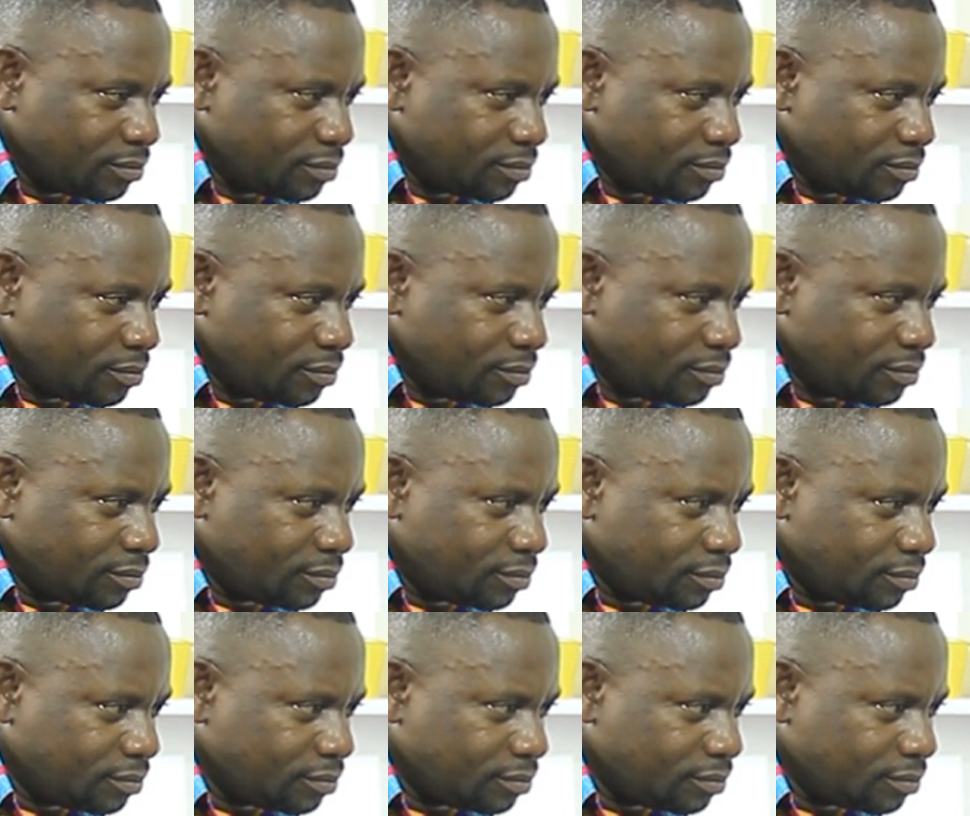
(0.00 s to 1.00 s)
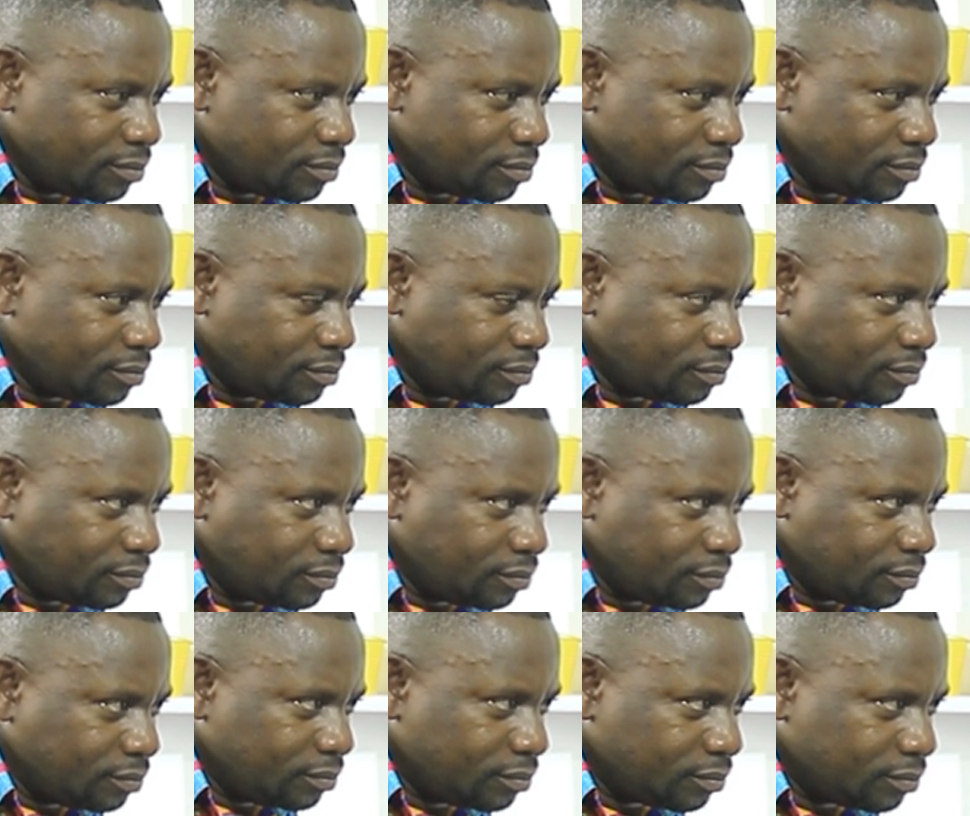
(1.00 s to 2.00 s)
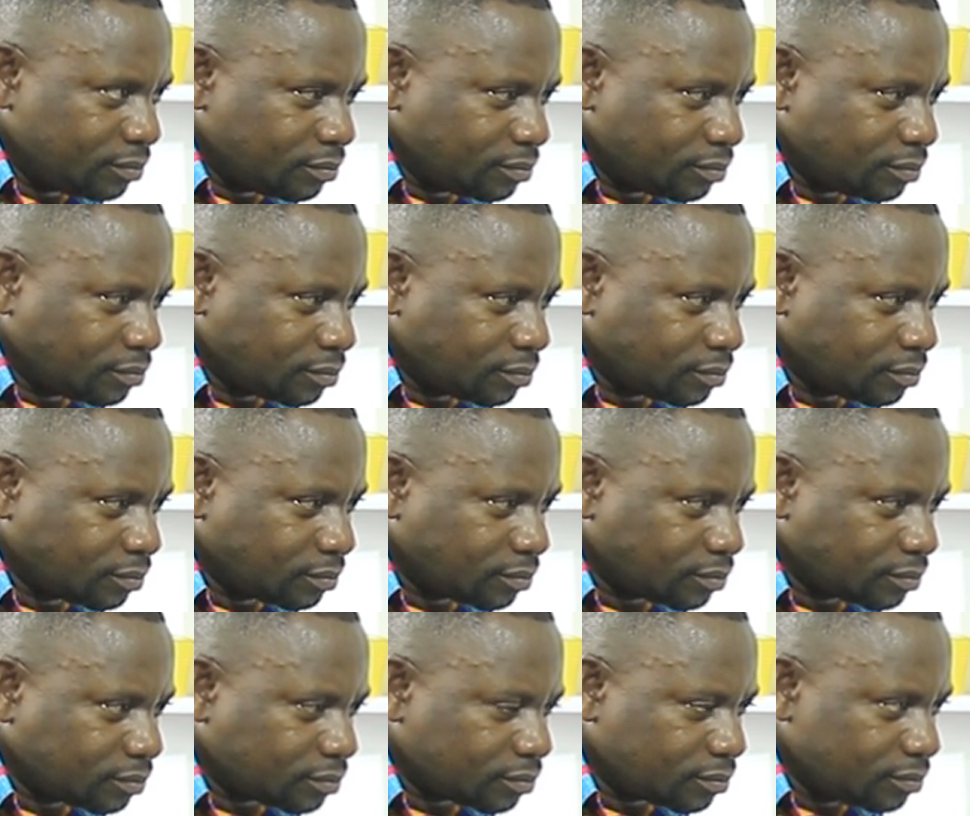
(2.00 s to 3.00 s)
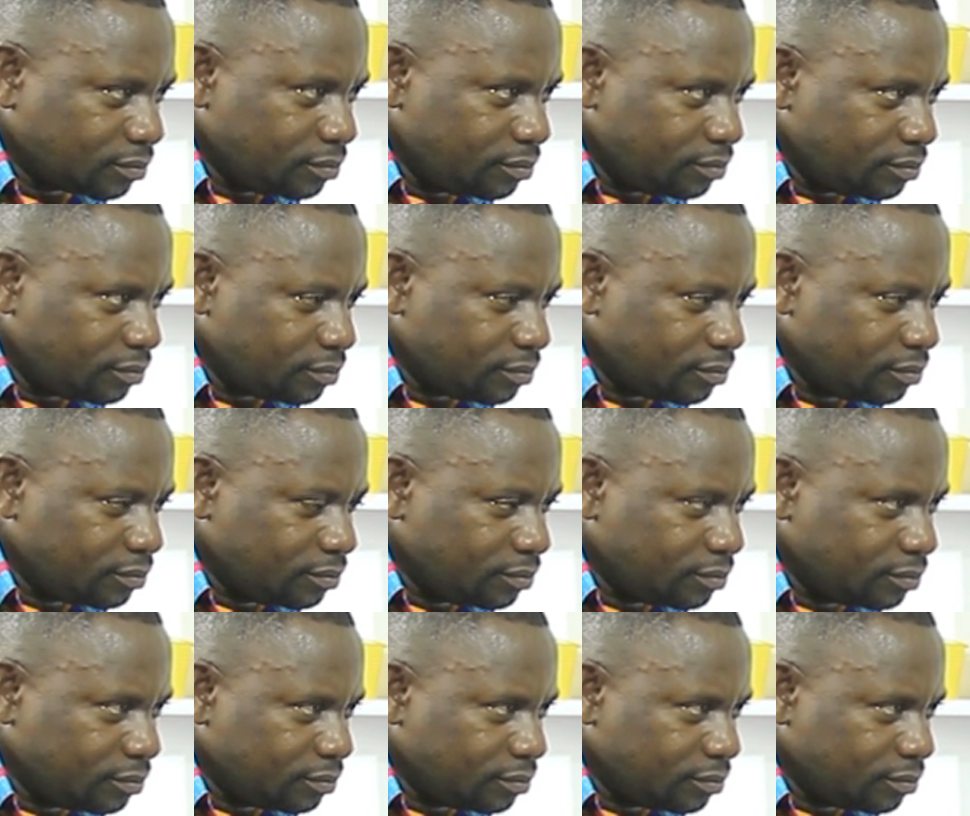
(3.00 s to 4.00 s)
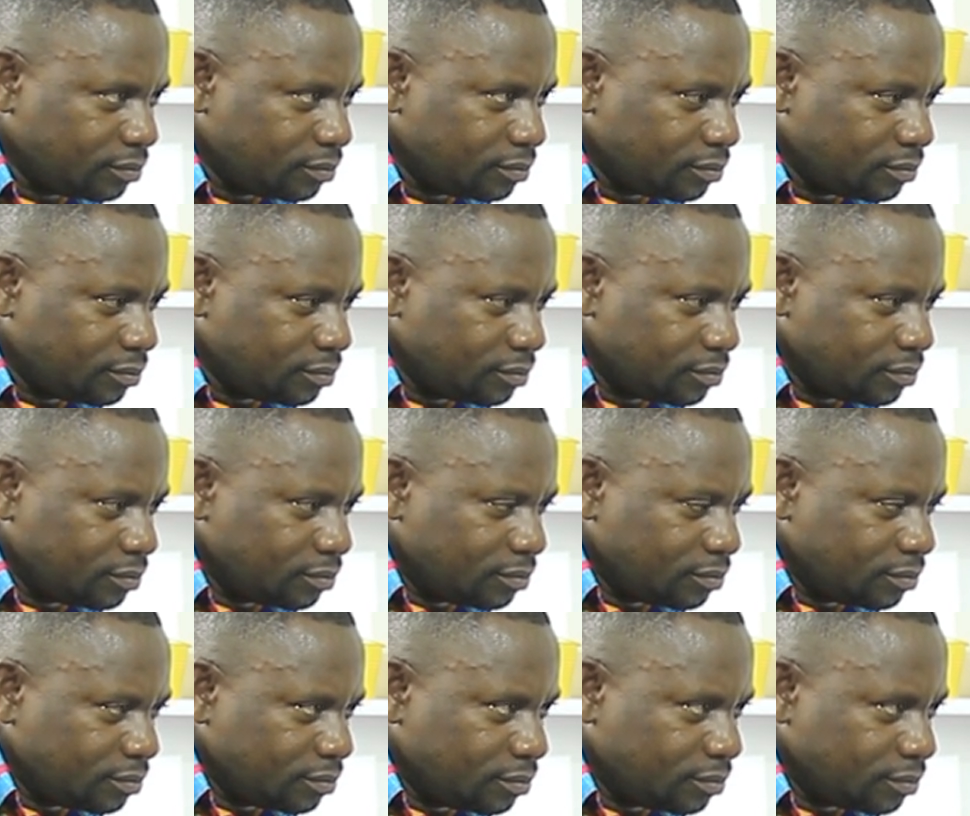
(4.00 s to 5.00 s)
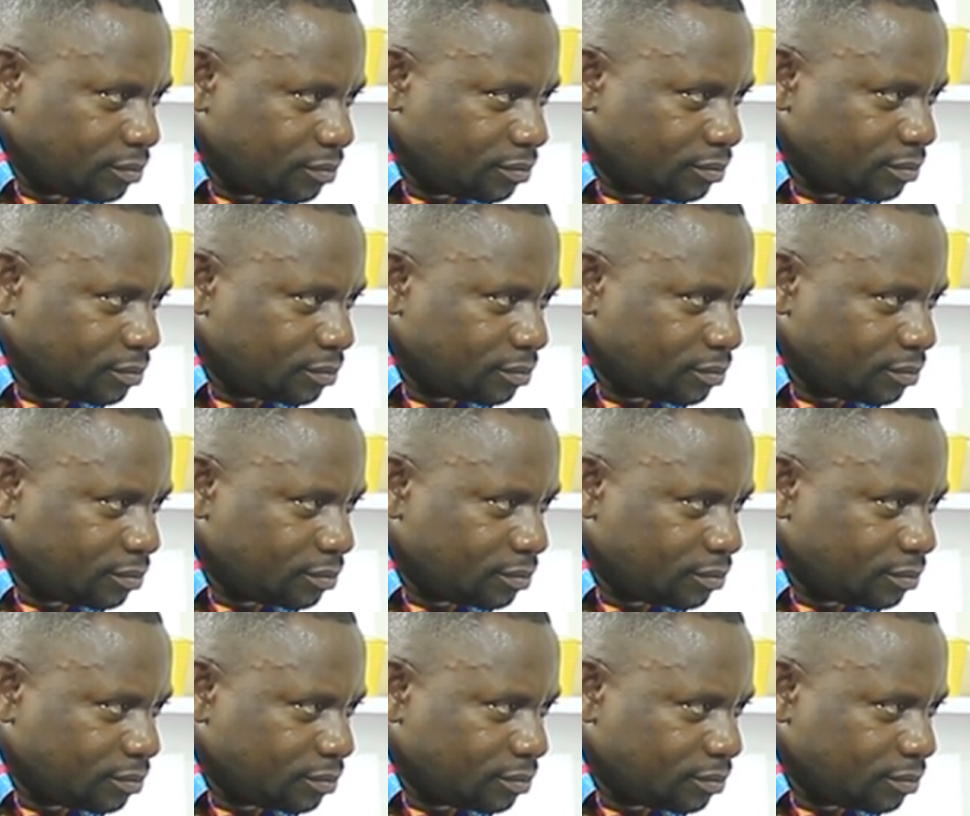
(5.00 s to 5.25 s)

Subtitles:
(not speaking)